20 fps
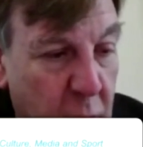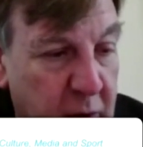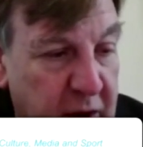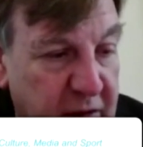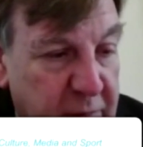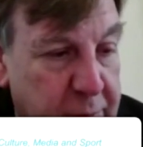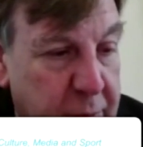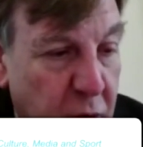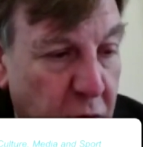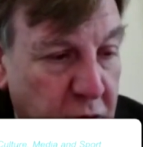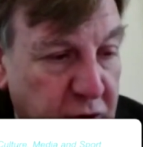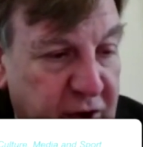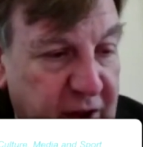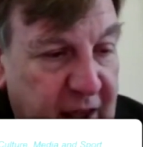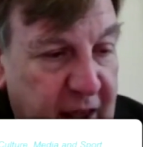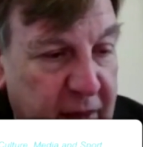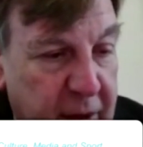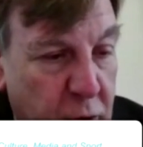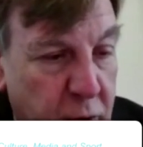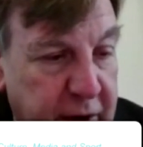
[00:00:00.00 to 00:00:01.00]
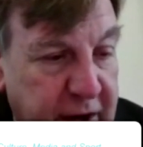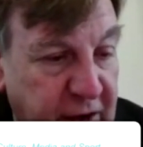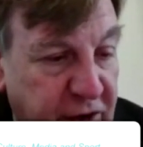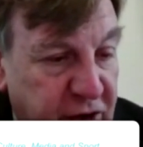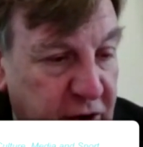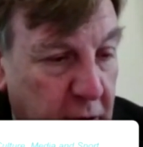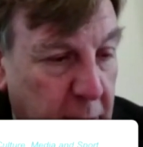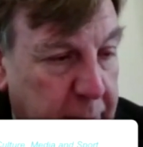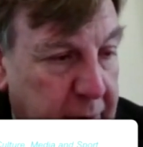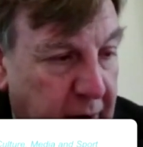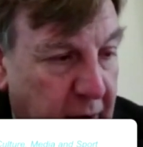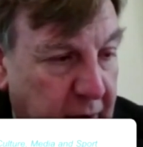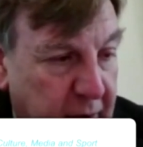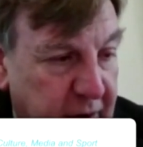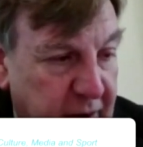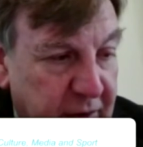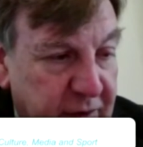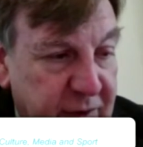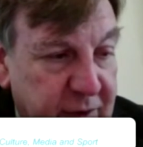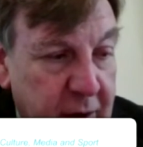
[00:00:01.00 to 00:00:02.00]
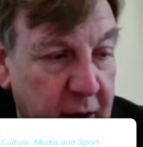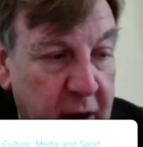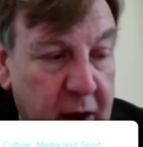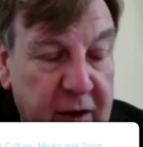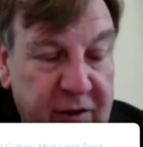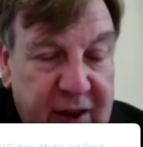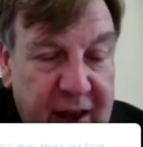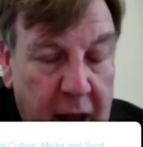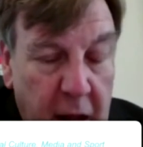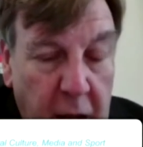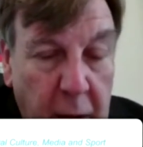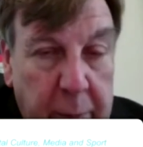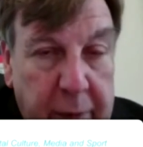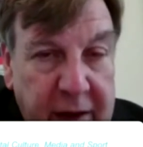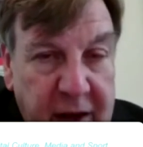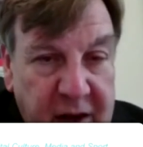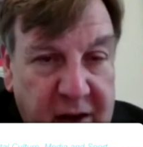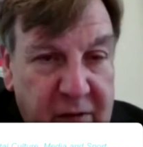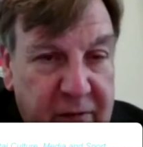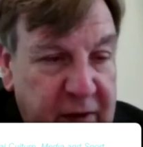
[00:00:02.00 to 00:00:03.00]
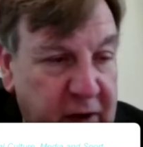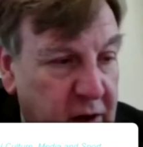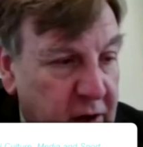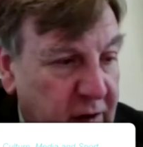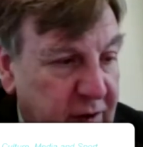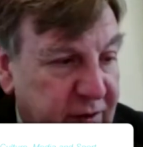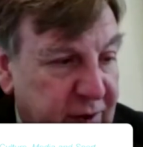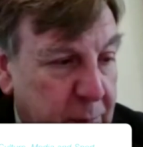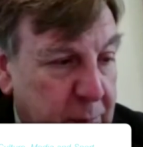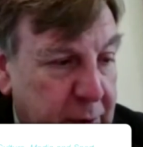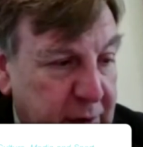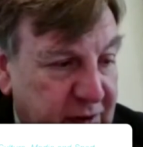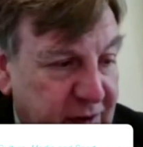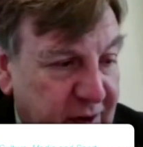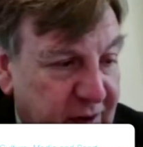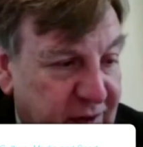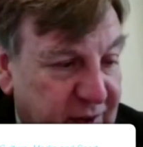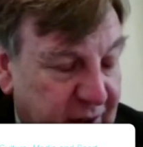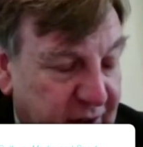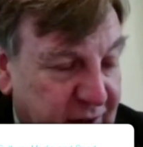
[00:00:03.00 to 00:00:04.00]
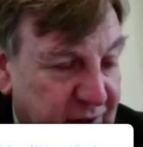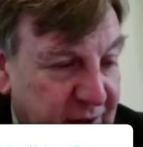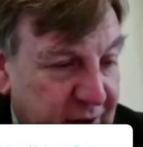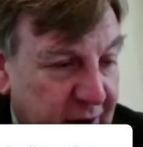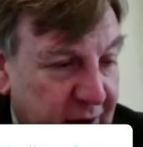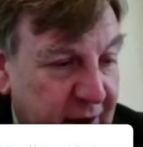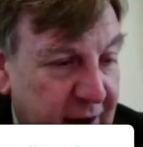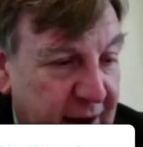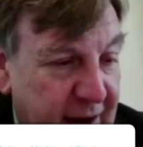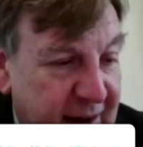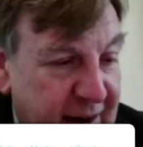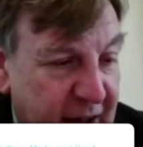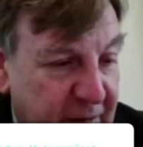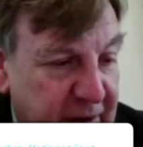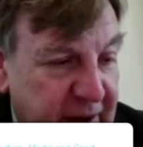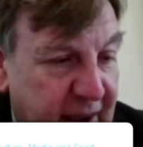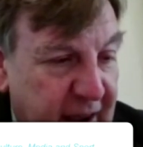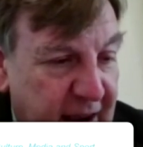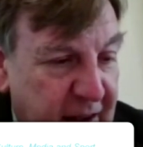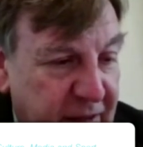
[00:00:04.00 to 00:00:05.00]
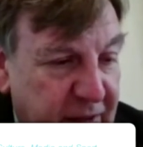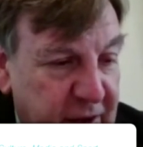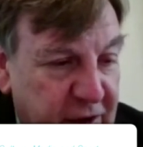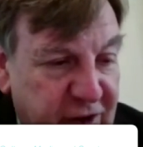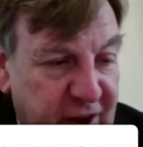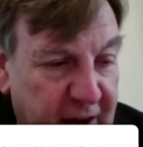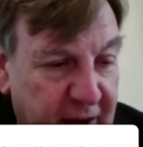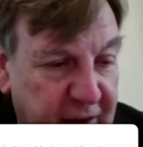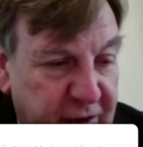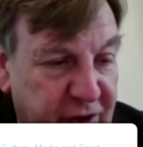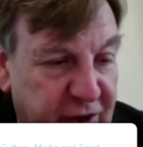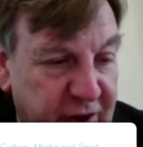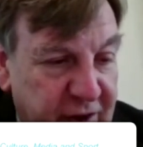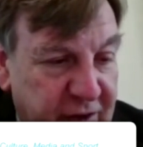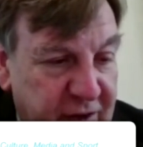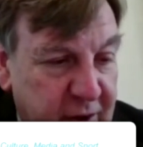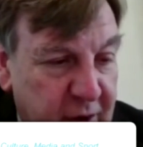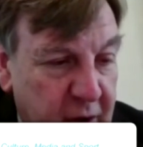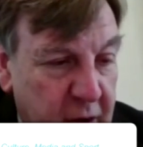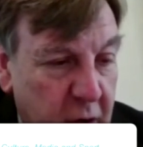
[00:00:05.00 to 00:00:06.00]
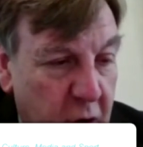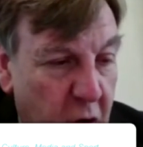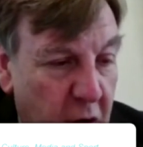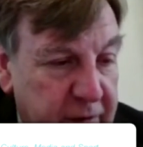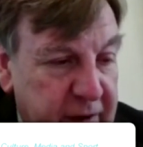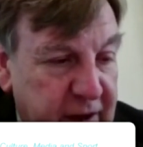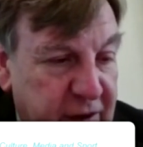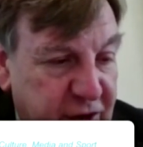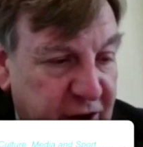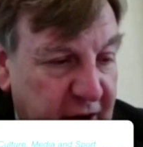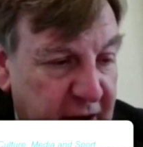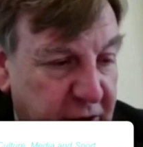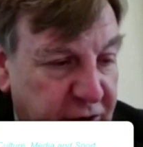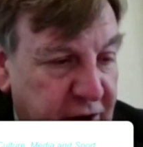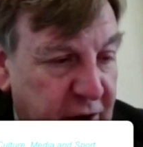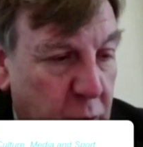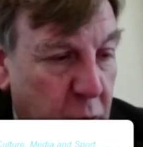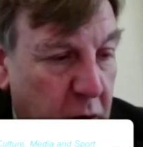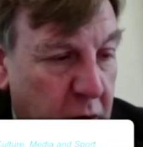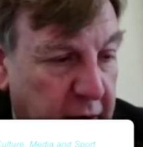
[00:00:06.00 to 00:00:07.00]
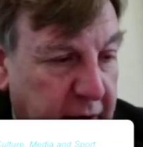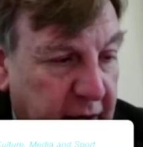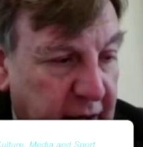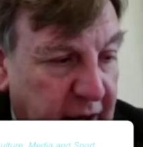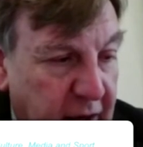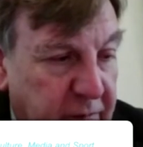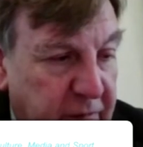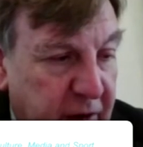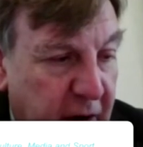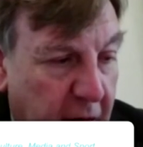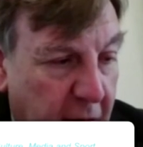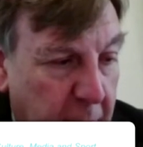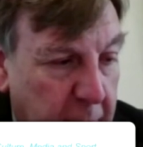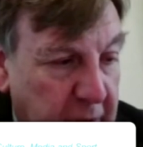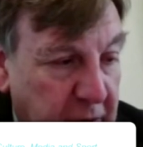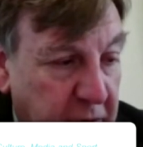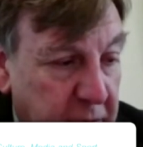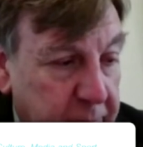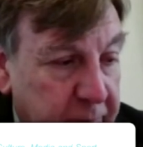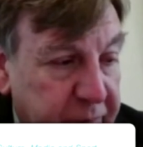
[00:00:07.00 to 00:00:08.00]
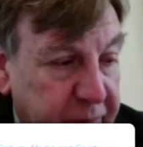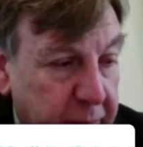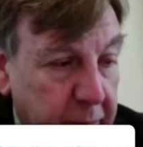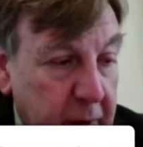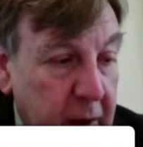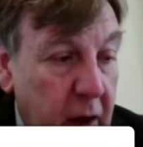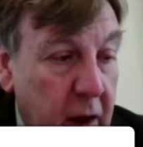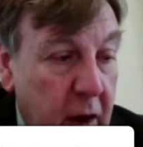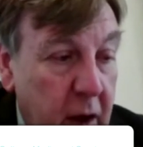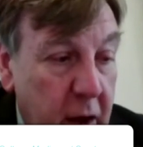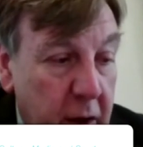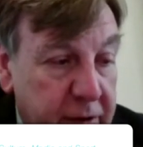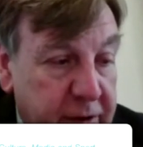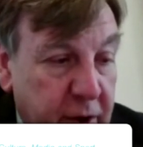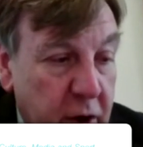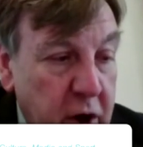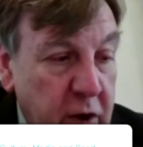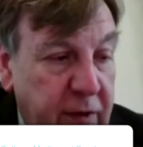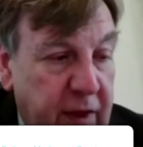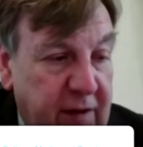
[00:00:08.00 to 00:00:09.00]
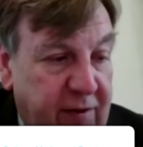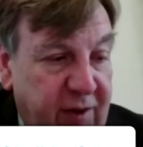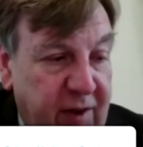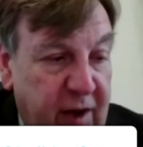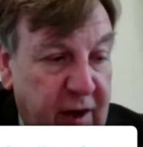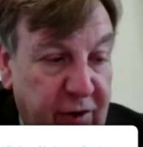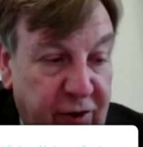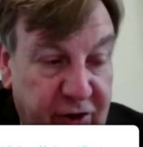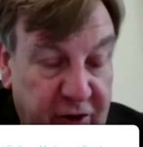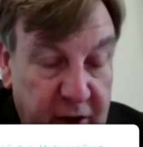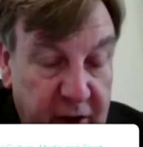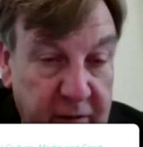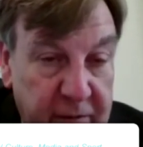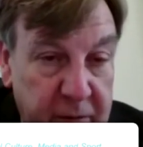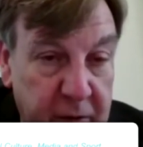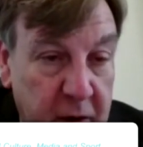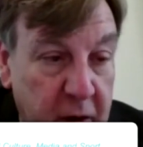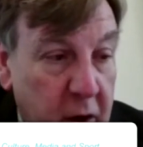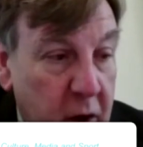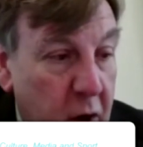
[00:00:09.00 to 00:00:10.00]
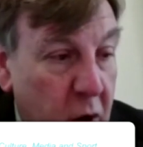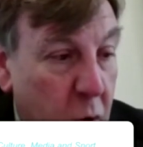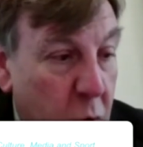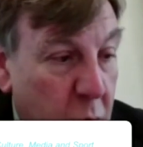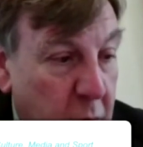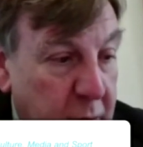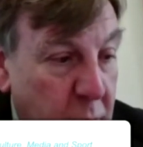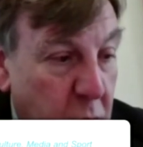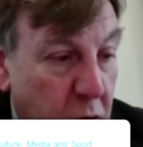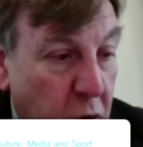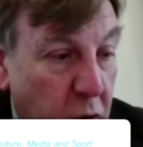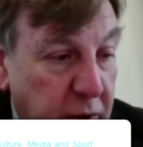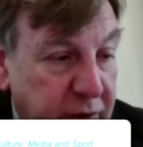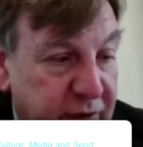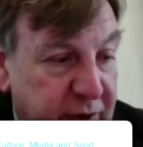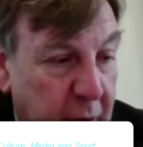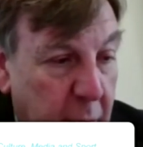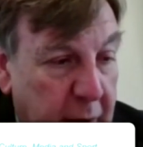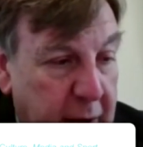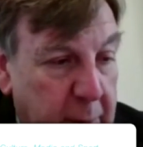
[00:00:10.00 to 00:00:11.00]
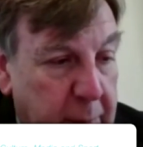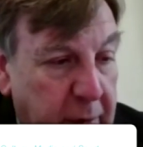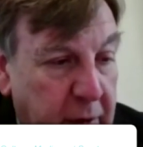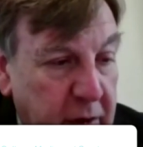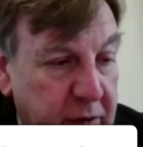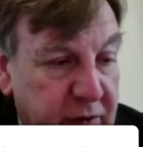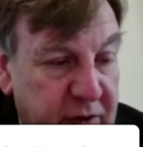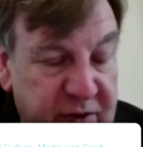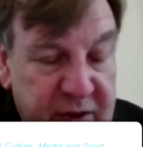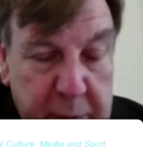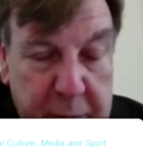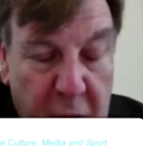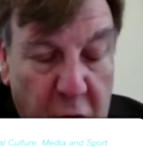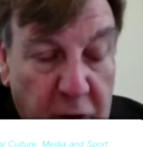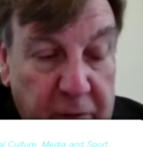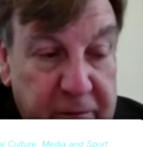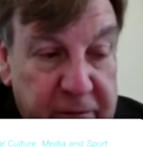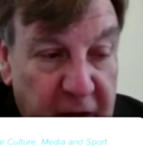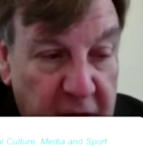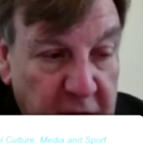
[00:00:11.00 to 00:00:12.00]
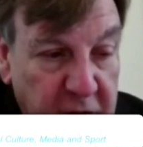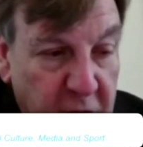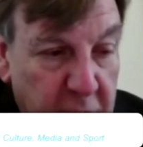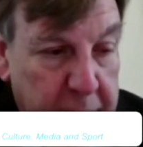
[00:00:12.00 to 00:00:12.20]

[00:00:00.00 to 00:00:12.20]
that we have brought together regional partners to help individuals and businesses navigate the challenges of a changing working environment. Through this initiative, we were also able to support